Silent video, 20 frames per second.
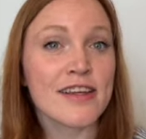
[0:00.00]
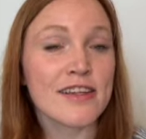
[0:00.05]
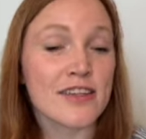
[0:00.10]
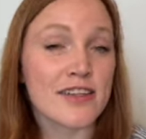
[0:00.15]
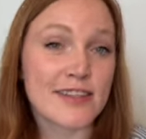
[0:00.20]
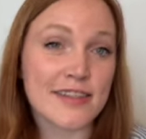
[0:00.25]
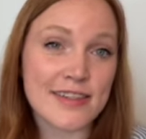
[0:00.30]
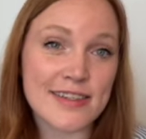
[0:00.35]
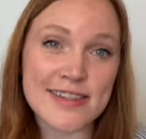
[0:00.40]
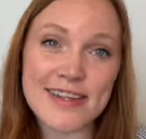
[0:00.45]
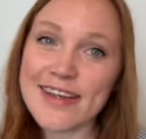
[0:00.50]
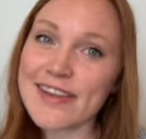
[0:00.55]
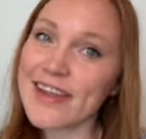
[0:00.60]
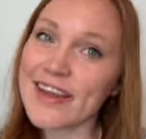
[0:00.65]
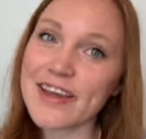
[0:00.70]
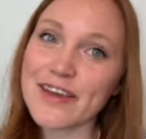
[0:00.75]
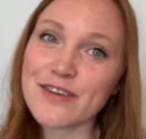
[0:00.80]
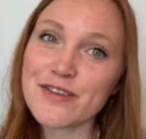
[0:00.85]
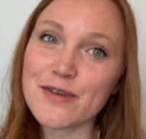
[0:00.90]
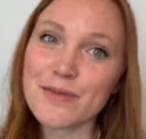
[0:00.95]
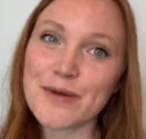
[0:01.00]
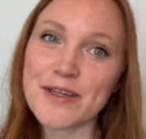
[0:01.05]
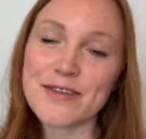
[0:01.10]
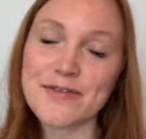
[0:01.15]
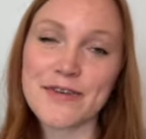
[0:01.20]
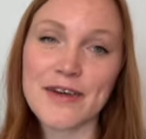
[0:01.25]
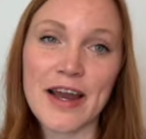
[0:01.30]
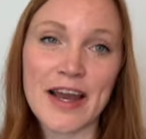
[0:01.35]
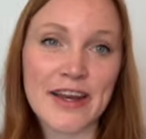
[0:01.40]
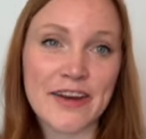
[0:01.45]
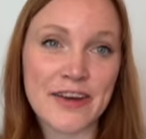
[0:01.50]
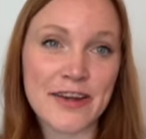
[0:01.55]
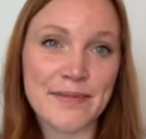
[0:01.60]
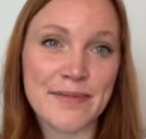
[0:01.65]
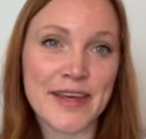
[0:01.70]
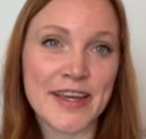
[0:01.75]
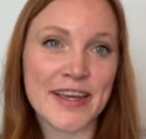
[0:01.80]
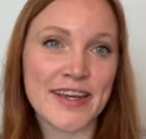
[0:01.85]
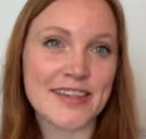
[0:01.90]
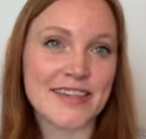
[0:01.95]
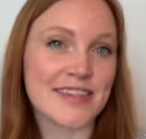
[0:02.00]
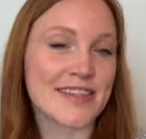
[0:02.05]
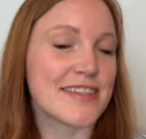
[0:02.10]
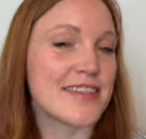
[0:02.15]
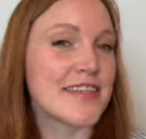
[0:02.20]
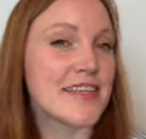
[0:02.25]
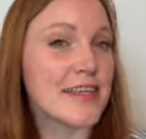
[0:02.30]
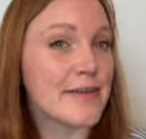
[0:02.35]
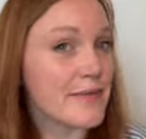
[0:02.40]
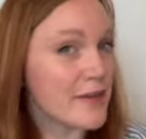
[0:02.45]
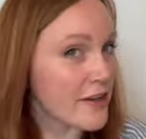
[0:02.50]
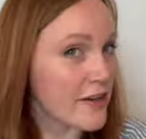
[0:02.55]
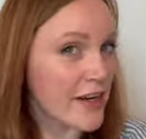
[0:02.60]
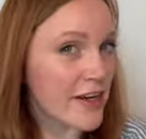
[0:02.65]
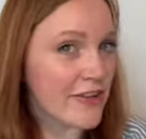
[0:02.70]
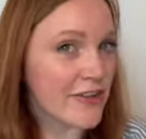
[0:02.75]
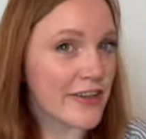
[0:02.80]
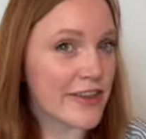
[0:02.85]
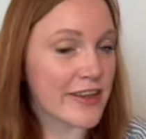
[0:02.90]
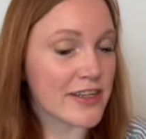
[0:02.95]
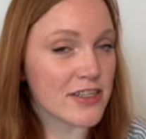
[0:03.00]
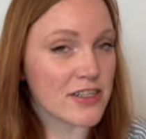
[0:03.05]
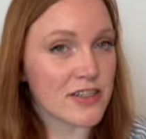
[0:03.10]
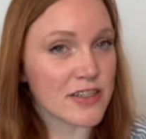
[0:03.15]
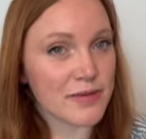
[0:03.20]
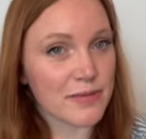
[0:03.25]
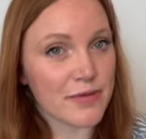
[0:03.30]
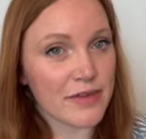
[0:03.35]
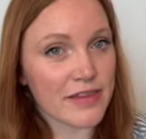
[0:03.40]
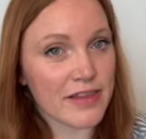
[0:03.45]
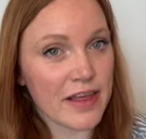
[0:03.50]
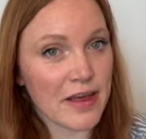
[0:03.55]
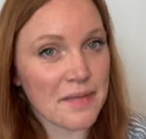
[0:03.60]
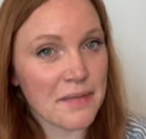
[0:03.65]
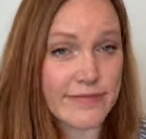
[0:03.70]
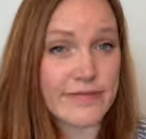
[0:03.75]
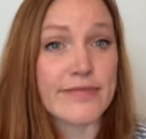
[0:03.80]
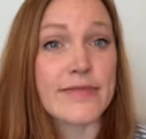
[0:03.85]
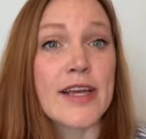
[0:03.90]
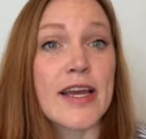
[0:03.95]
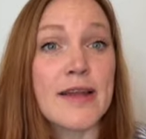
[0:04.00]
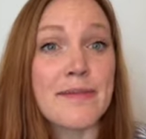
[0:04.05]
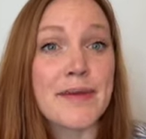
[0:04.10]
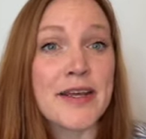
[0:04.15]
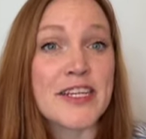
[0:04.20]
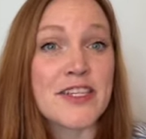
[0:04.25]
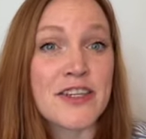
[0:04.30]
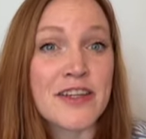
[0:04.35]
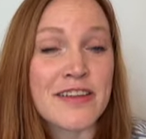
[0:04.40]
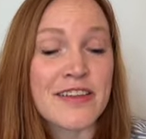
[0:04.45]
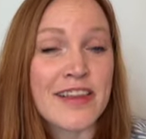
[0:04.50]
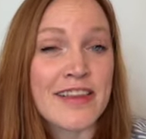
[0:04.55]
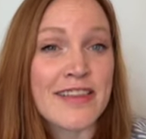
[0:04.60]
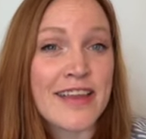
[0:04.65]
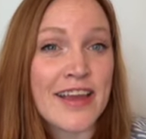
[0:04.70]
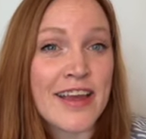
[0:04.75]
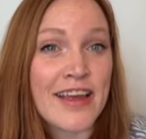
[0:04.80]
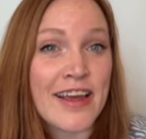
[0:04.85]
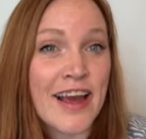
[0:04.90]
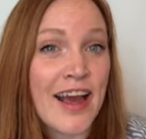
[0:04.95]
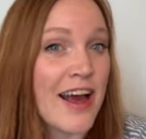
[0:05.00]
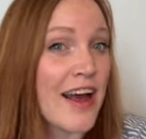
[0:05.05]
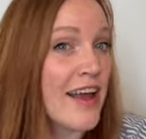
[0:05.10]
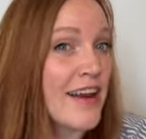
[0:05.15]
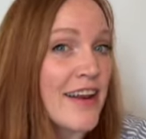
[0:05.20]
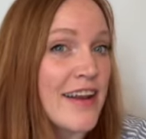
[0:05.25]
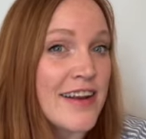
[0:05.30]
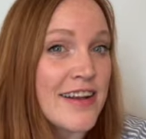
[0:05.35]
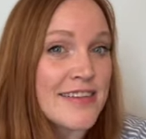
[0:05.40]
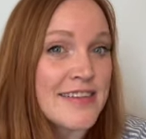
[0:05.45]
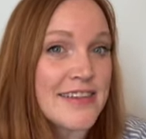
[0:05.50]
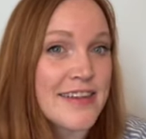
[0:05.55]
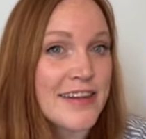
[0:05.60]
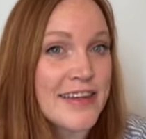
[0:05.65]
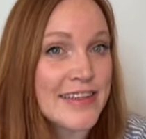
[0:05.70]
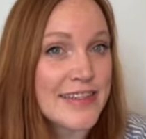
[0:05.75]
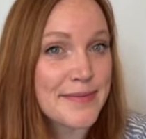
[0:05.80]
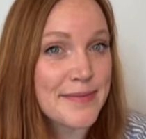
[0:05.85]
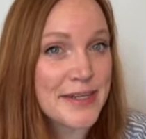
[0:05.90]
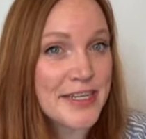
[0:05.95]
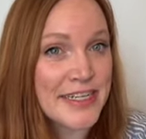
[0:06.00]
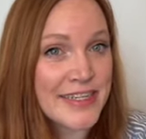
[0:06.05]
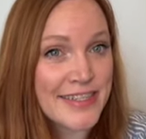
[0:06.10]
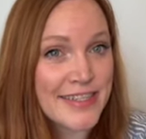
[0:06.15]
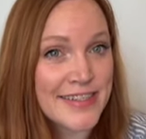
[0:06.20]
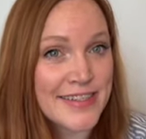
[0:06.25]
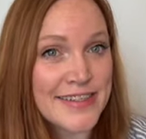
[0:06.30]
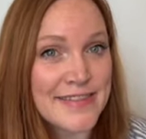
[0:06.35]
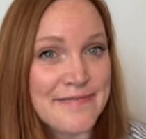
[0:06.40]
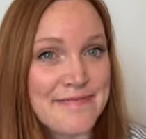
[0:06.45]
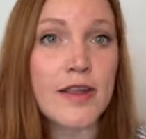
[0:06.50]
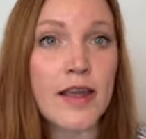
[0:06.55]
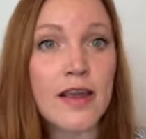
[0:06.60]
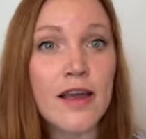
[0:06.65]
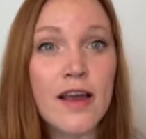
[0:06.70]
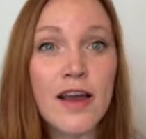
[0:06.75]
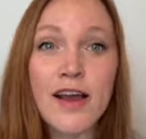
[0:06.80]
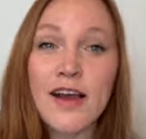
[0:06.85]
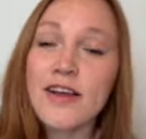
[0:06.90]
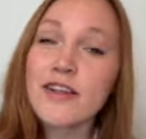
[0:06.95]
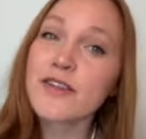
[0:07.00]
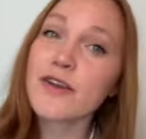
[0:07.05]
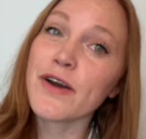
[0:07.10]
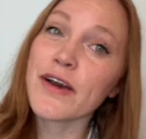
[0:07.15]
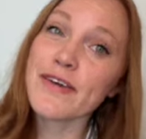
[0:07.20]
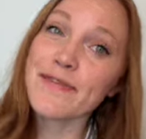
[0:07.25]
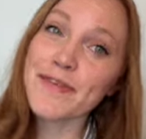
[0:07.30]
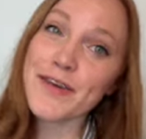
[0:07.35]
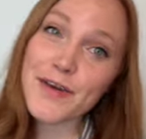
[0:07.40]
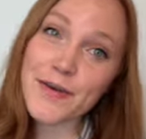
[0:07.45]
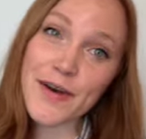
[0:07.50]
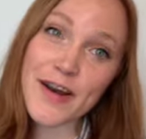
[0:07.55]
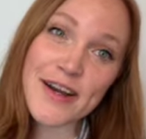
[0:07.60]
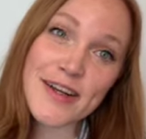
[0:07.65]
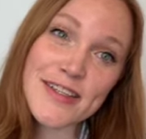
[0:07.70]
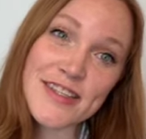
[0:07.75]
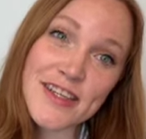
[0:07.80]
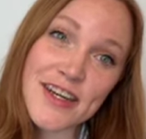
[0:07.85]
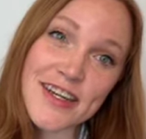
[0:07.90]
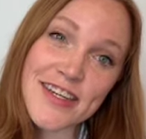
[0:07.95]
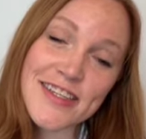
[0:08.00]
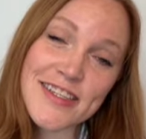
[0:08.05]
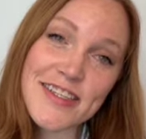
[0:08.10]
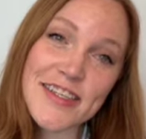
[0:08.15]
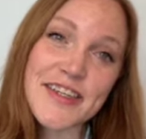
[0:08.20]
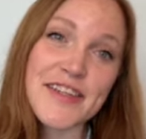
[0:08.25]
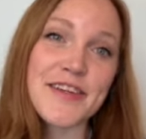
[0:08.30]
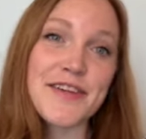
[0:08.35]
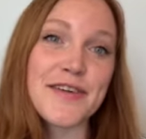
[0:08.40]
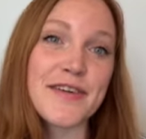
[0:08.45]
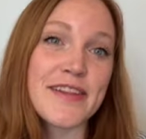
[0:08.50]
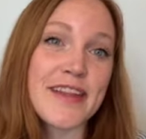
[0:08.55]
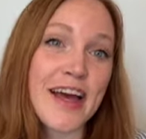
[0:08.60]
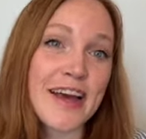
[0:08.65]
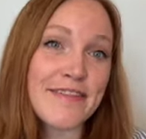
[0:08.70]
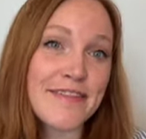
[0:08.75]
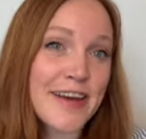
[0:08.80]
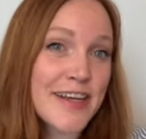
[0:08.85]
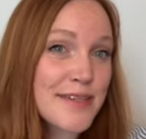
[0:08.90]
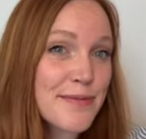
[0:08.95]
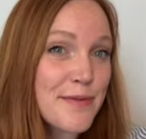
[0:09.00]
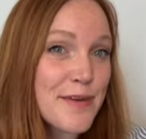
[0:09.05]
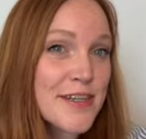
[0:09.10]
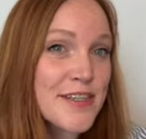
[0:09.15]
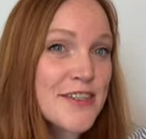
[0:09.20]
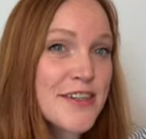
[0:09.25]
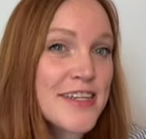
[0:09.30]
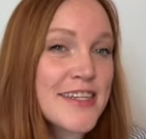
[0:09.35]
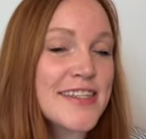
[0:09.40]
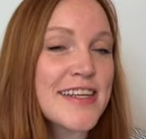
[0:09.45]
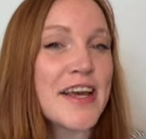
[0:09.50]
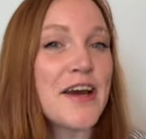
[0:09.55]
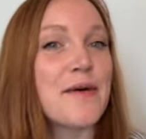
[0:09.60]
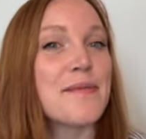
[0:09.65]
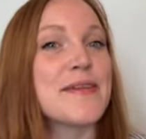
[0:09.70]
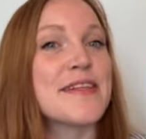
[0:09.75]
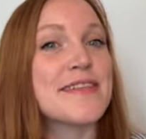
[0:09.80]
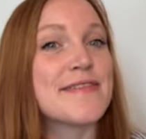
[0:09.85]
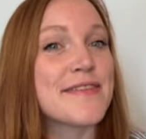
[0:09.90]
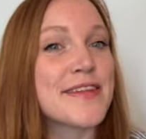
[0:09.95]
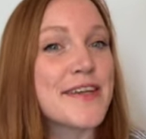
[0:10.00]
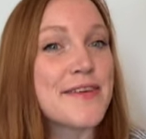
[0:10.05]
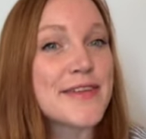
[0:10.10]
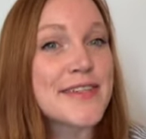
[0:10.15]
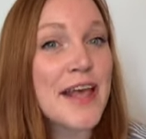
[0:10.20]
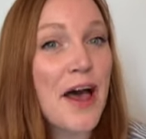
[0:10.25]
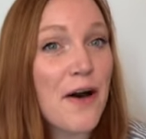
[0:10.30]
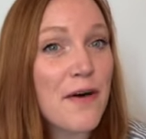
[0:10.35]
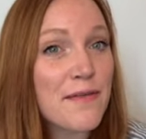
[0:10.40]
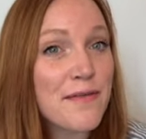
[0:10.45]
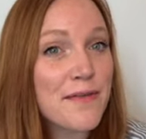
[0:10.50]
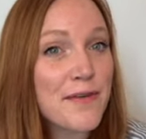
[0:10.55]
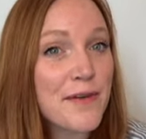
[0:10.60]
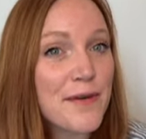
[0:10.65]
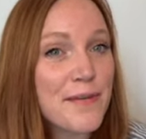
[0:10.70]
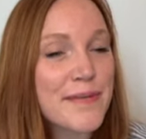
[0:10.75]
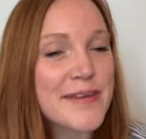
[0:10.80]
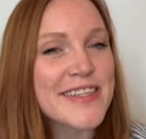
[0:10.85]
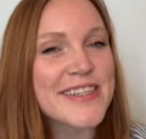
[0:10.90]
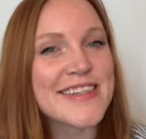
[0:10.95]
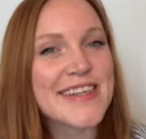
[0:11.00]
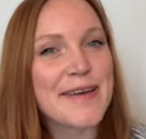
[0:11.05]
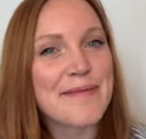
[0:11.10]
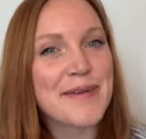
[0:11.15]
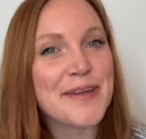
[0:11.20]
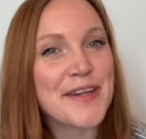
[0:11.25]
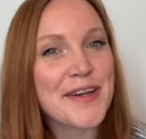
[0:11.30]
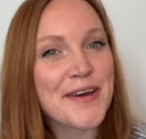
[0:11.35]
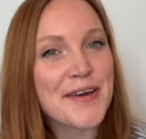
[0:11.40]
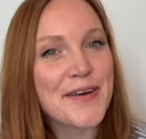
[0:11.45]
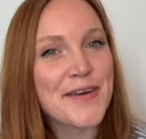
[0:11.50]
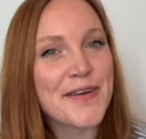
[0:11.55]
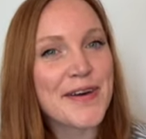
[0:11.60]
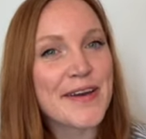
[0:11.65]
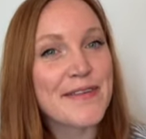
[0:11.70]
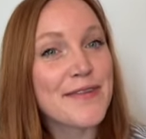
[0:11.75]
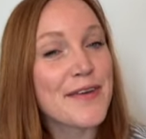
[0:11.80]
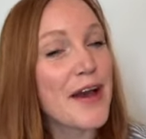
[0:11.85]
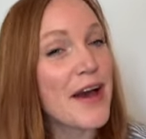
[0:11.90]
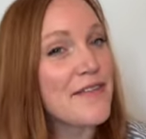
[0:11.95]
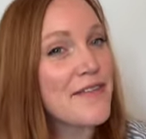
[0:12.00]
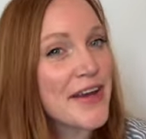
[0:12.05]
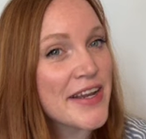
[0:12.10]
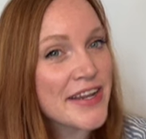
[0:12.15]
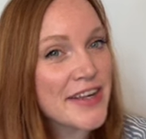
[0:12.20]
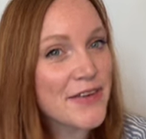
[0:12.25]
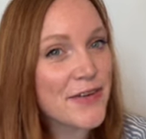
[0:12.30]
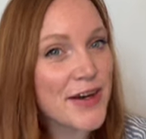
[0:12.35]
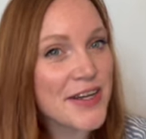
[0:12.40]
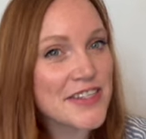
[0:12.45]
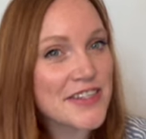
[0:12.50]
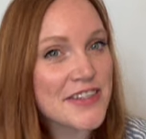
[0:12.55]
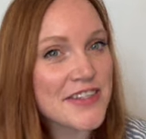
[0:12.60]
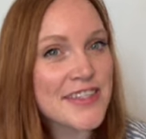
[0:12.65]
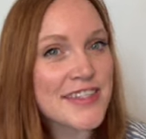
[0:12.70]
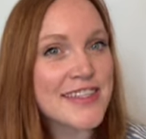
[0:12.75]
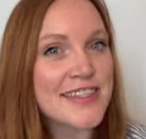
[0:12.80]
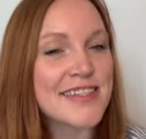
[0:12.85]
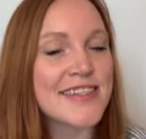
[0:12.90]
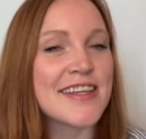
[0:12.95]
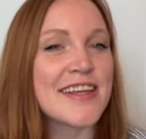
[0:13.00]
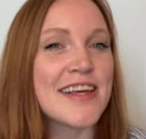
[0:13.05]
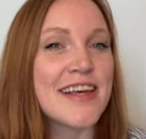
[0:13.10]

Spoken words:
just to say thank you so much for hiring me, and just to keep a great relationship with them and make sure that they had an excellent experience. So if you are starting to do live guest portraits, I hope this video is helpful. Please let me know. If you have any questions,